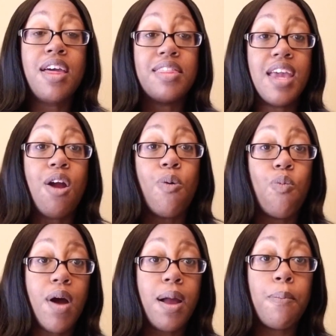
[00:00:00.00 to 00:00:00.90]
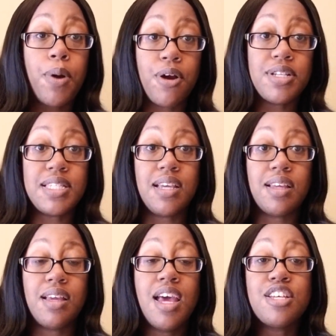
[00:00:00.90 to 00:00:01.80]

They're one person.